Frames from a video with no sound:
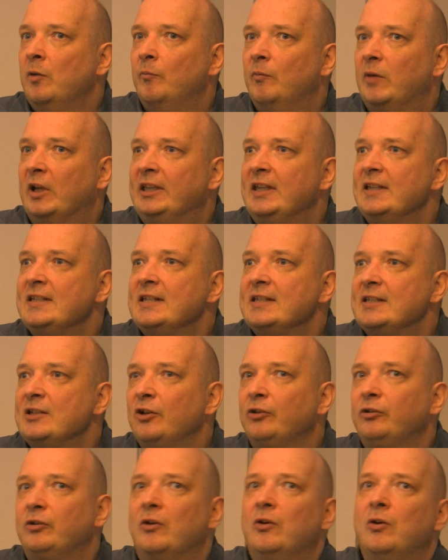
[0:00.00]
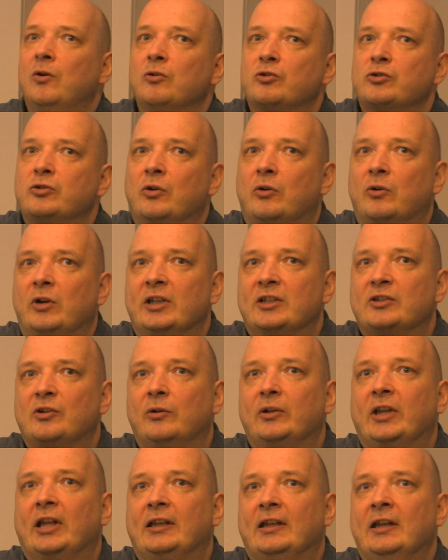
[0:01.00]
But this is not the whole story, so
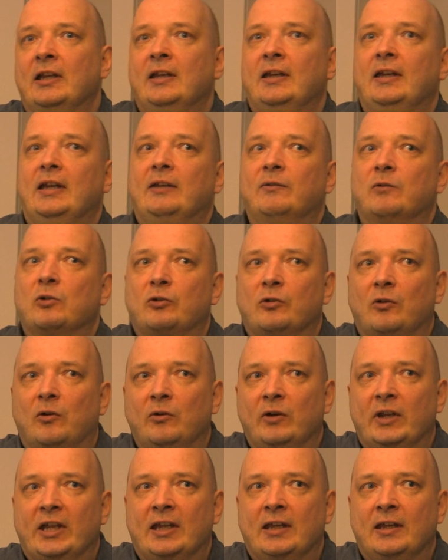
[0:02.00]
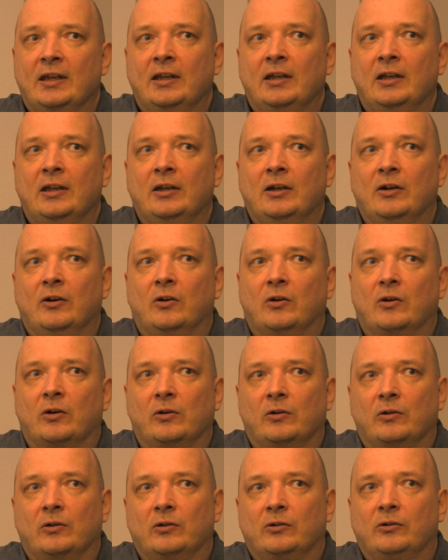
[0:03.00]
that it would only,
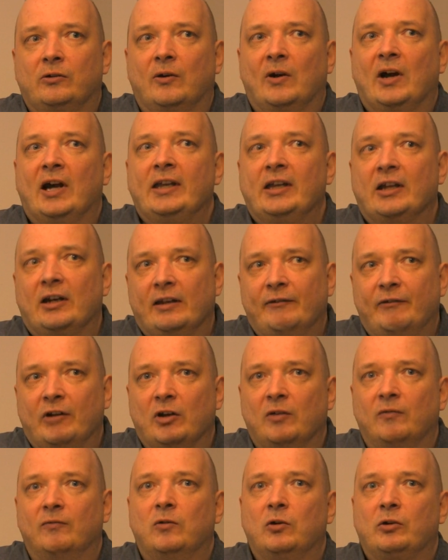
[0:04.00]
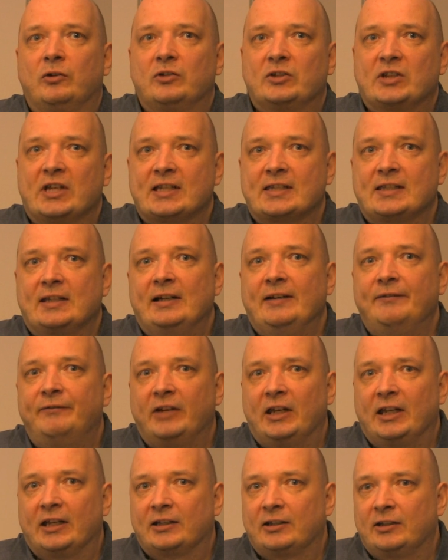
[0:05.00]
or the higher level would just
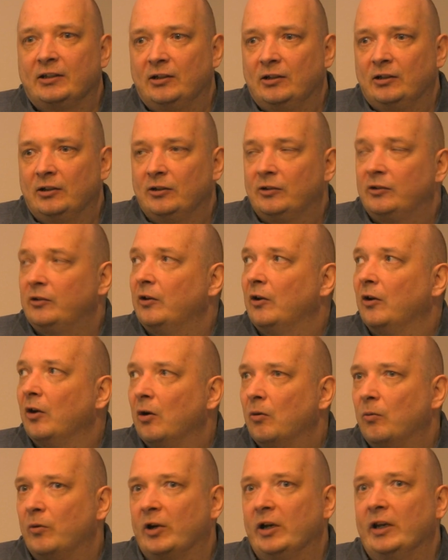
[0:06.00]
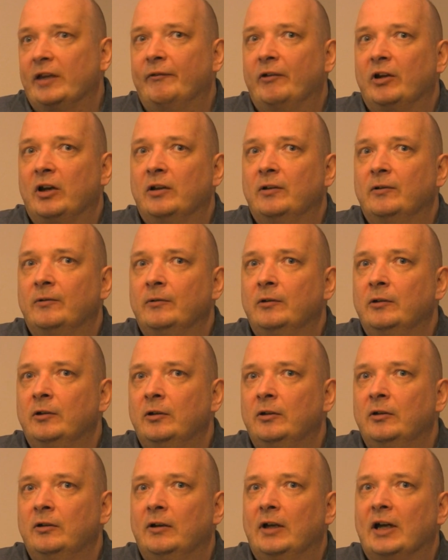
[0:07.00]
reflect the lower level.
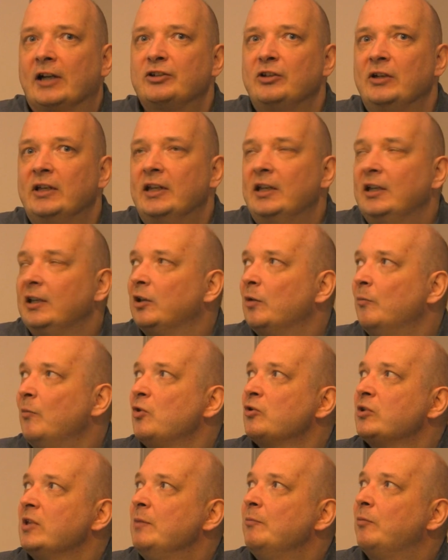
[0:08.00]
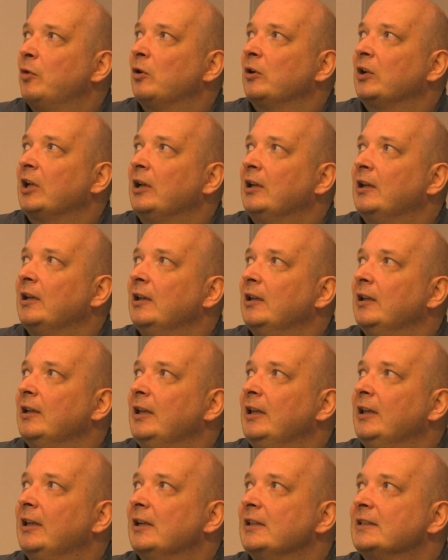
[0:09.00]
Actually, the most important,
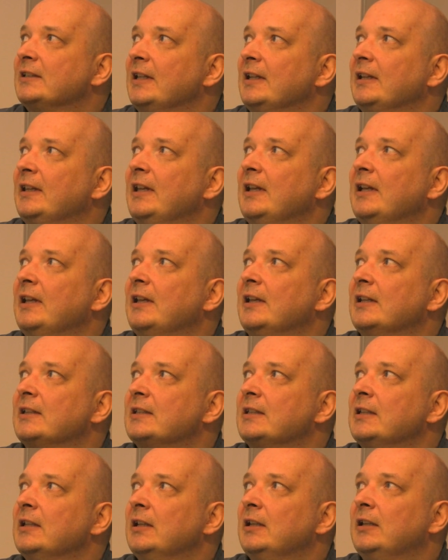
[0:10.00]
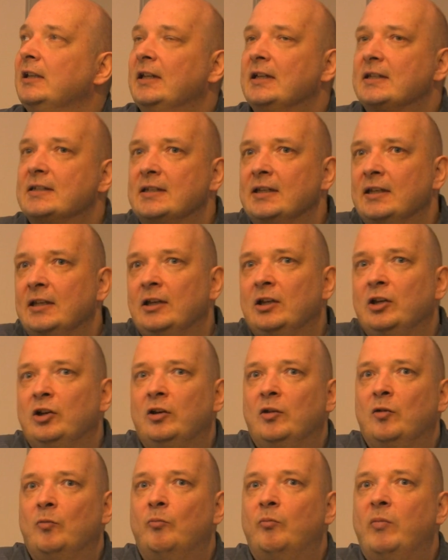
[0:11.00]
interesting thing is this
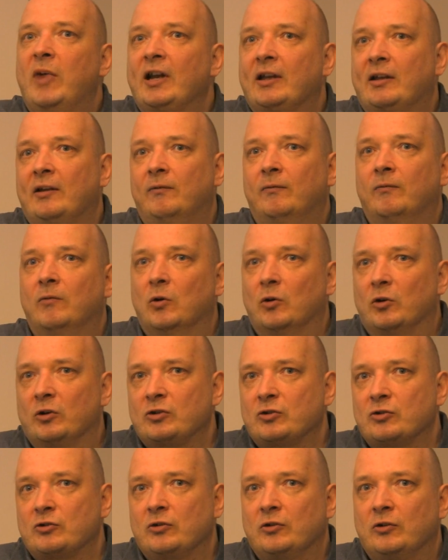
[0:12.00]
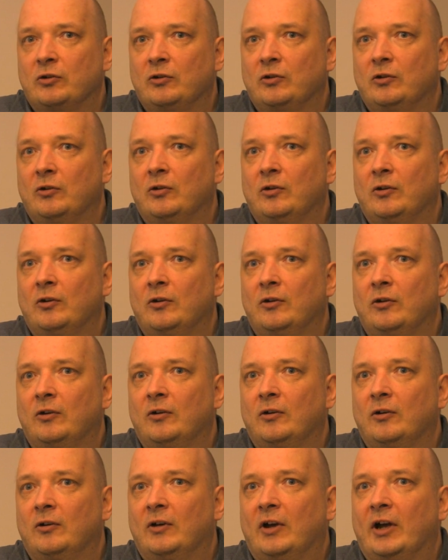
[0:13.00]
backwards
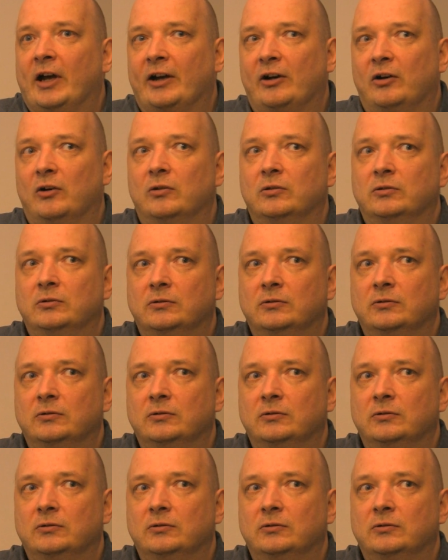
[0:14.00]
arrow.